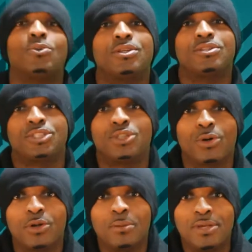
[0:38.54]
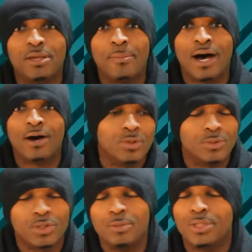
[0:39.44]
what is the show going to be about? We're
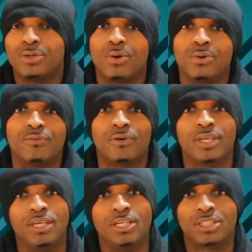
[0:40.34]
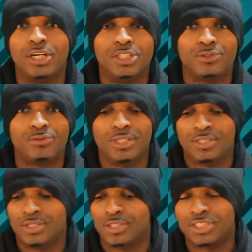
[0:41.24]
going to be going over each
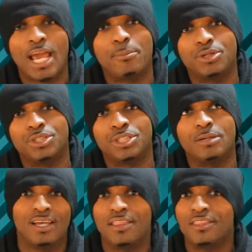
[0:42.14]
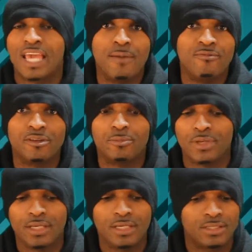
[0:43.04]
country's championships, the M V
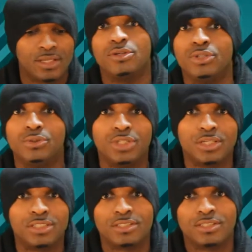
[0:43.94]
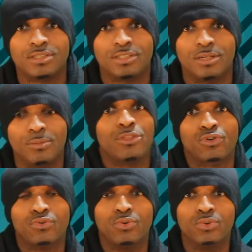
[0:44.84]
Ps, the new judging system, the
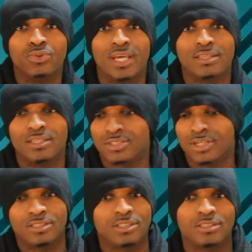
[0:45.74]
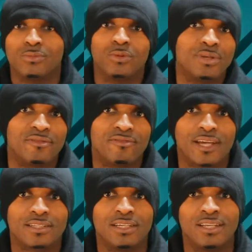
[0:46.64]
crews that this judging system will be
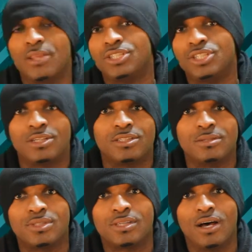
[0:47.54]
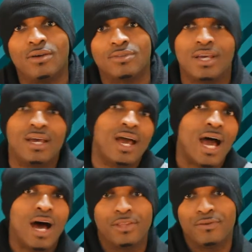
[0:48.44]
affecting, the judges themselves,
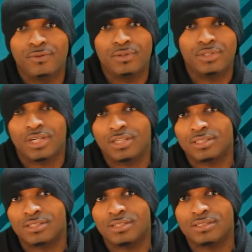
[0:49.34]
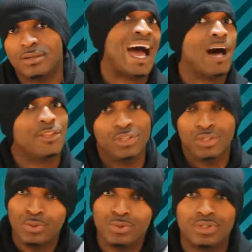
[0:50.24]
how they view the judging system, how they
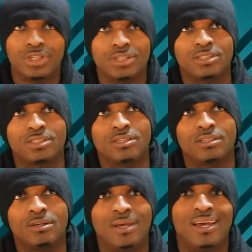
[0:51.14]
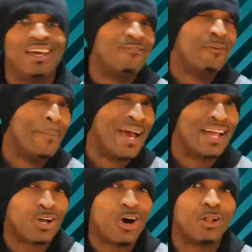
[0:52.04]
use the judging system. If a
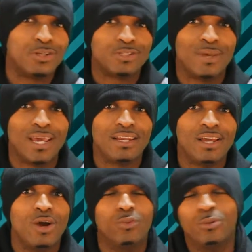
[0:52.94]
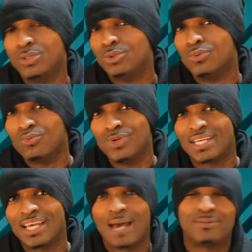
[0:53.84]
bad call is made, we'll be doing recaps